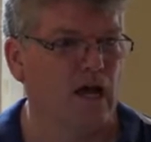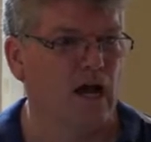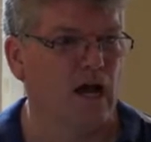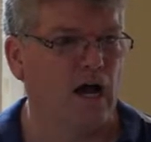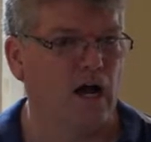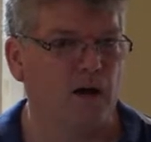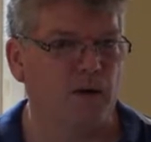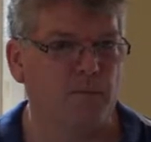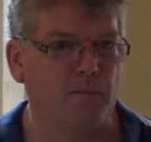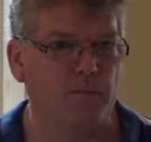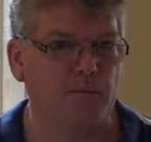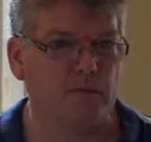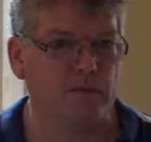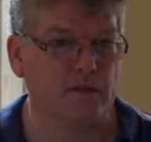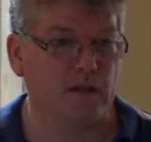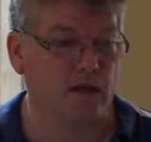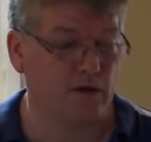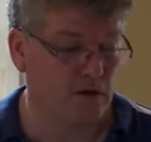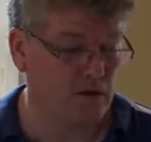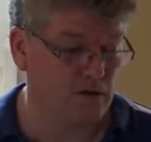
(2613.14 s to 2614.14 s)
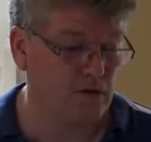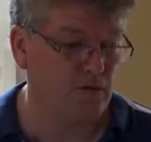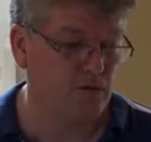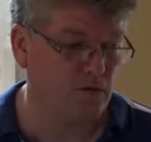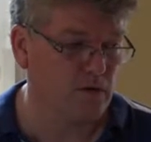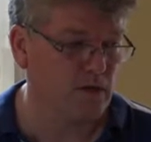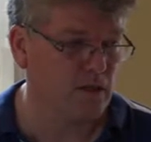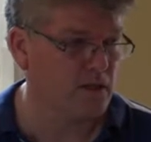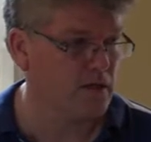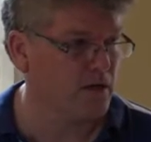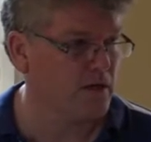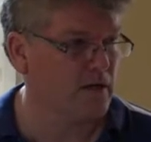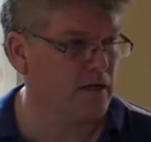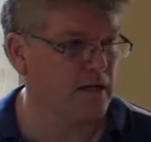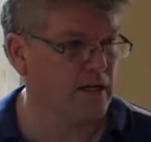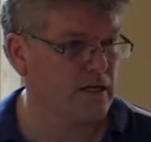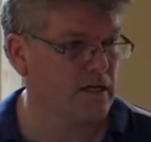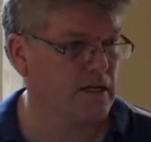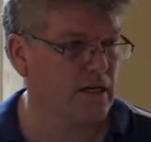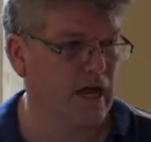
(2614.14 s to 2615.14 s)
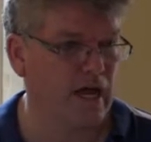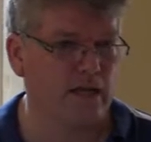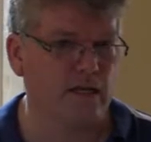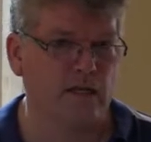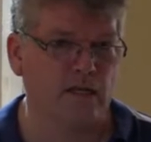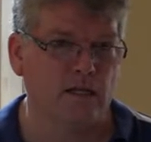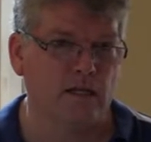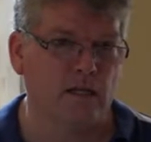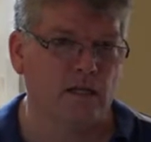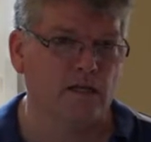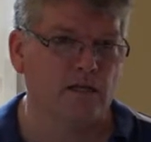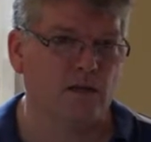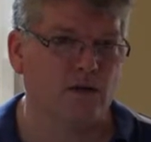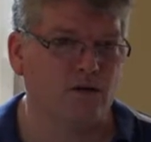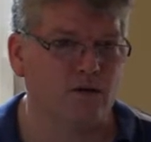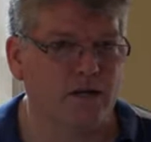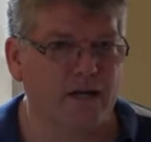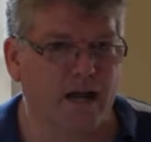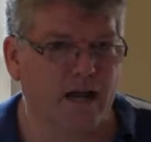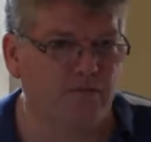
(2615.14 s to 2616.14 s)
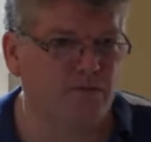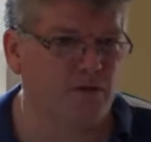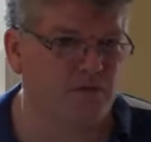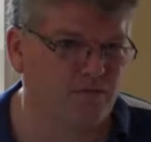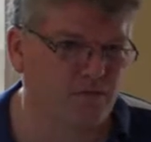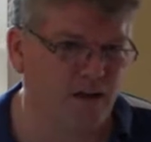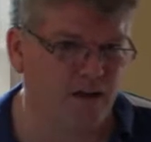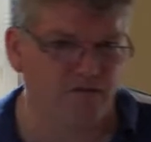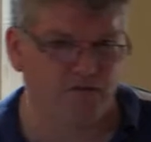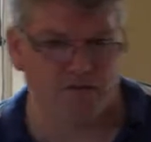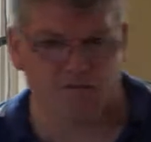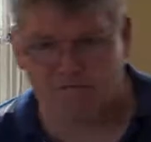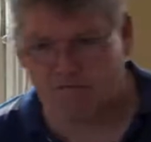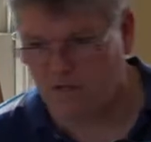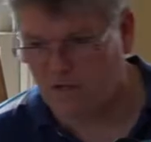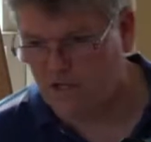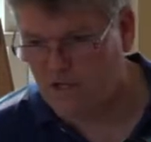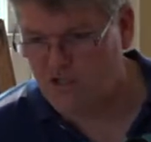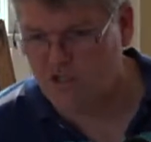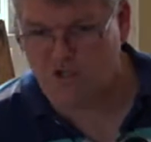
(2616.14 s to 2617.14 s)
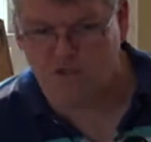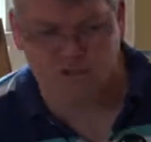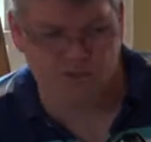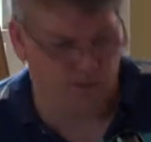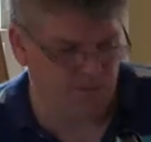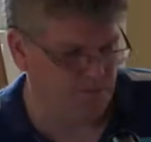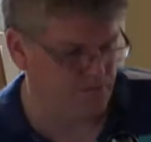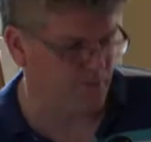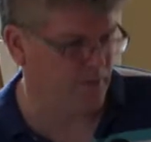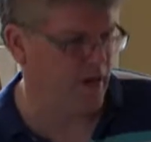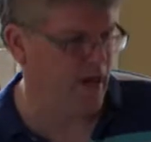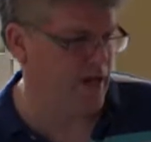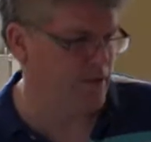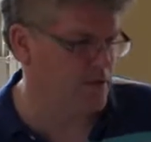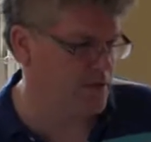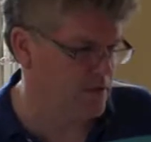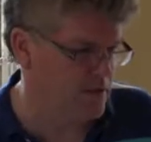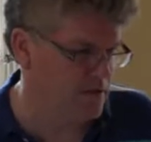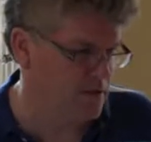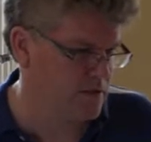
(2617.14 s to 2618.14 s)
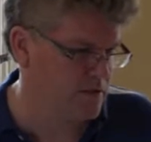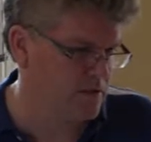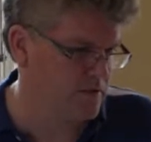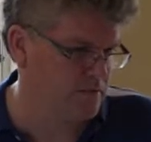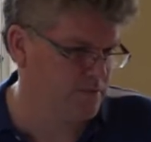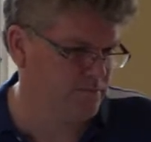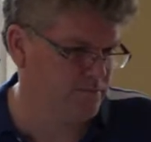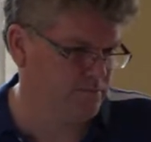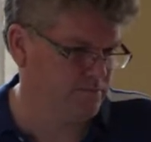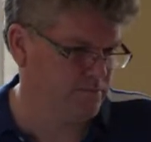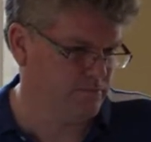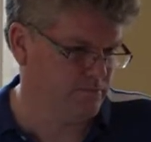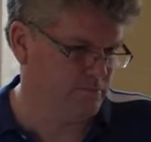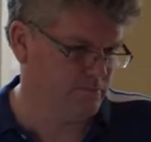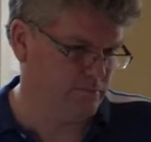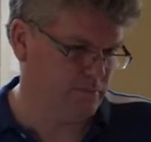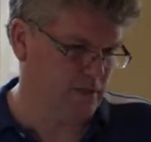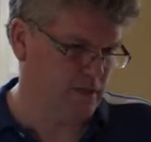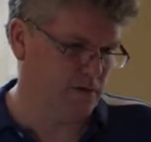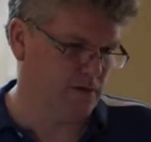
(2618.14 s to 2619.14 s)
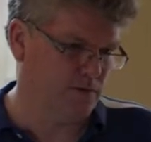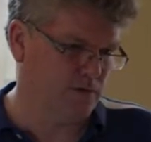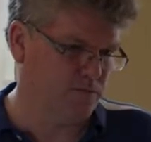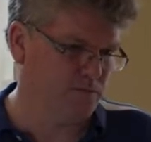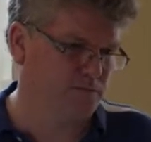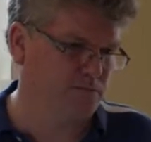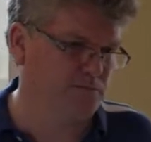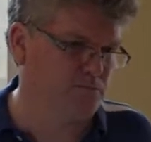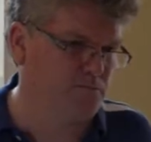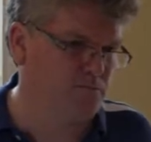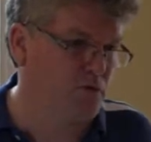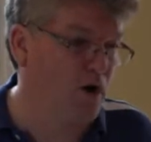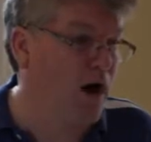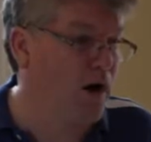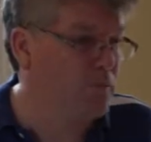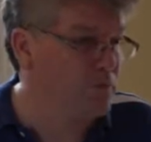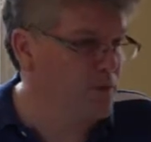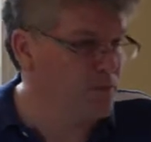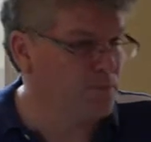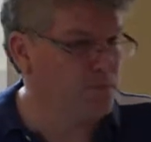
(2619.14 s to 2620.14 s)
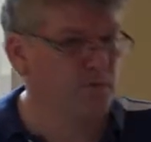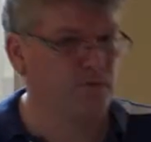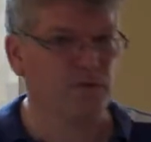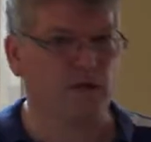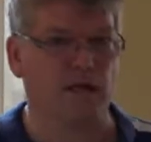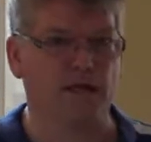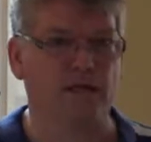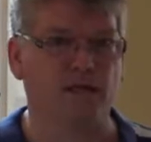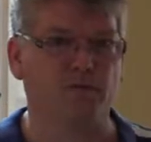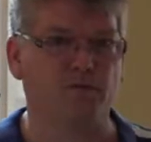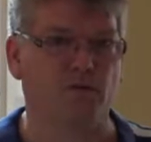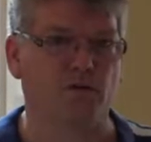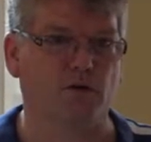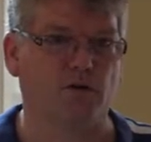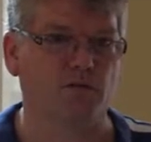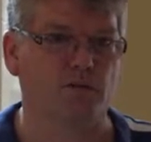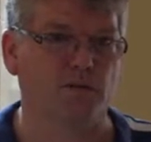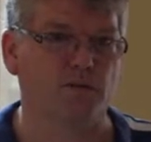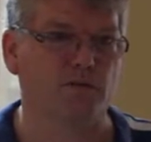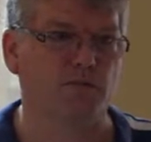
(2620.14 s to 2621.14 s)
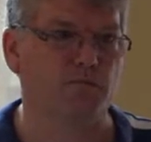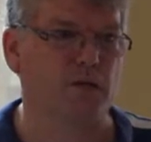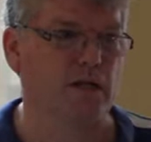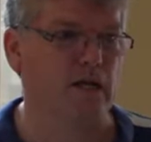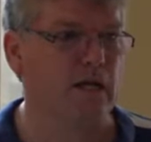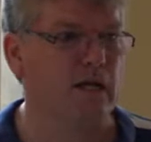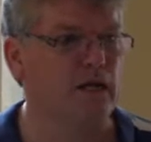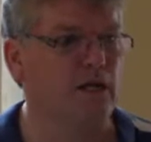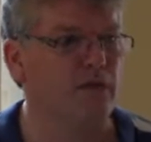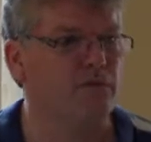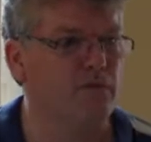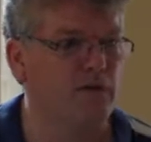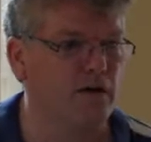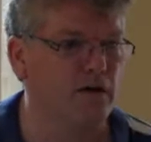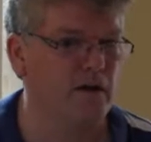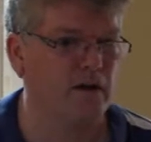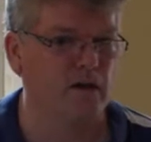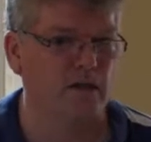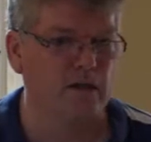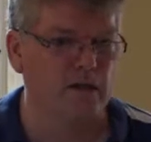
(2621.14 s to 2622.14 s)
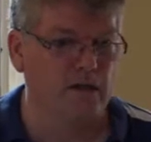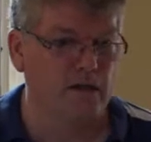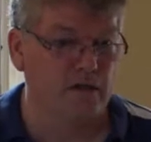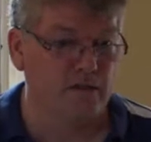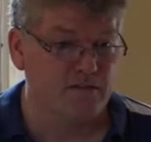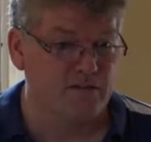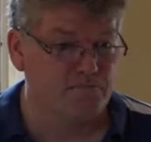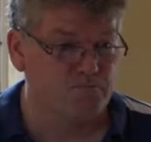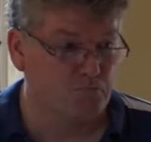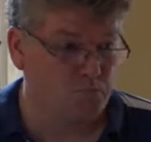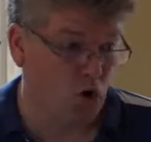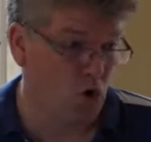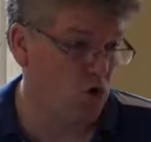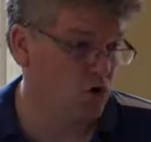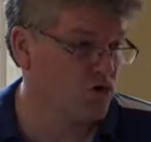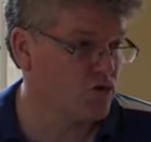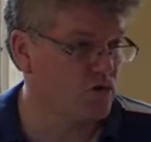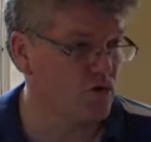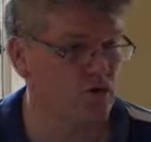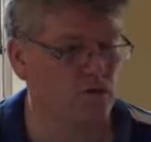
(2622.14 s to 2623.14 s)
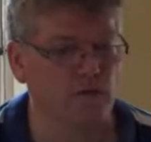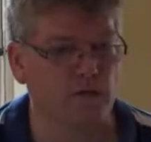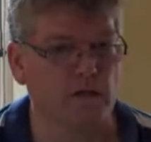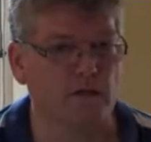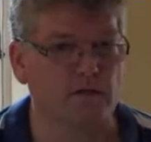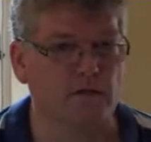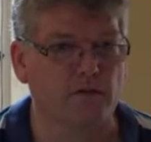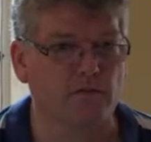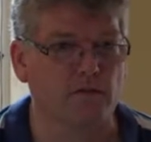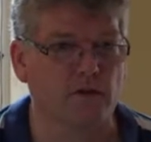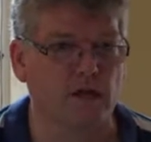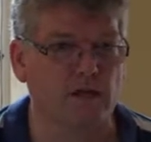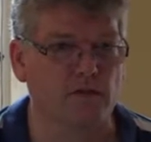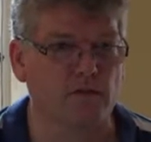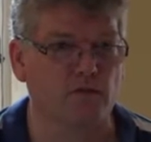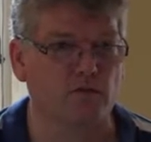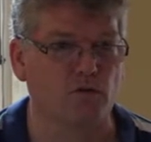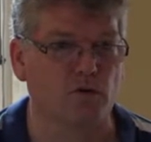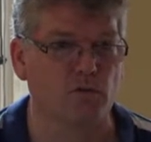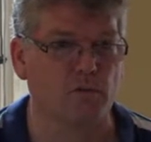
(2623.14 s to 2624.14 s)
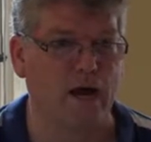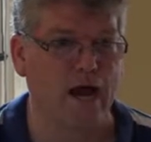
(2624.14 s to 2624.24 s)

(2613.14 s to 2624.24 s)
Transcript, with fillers: Um, they're, they're really good at it. And you know what? Every, every relationship has its, you know, problems and difficulties. But again, a very personal thing to say in this room.